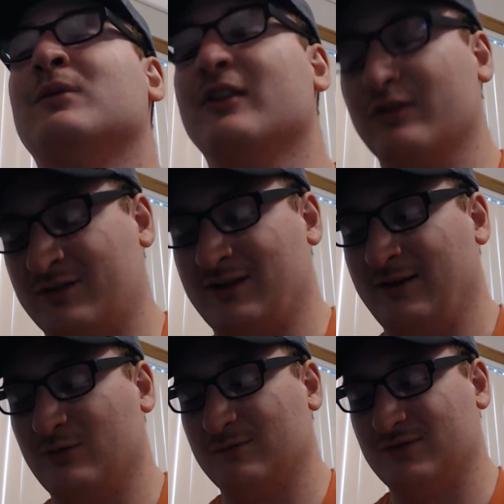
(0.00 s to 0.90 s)
one of those
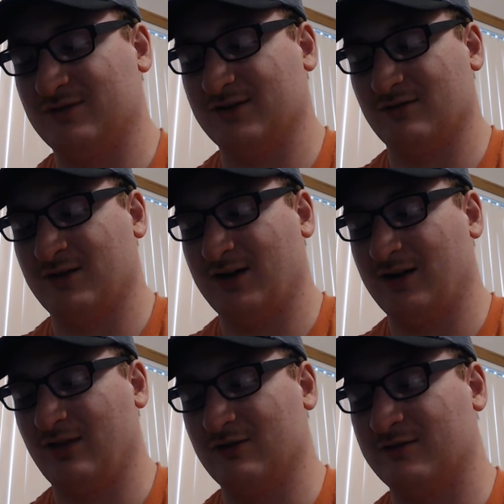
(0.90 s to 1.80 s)
things where I'm just like, okay,
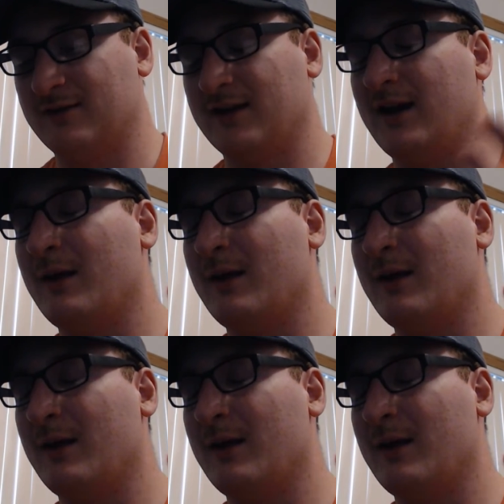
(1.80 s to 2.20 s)
there's like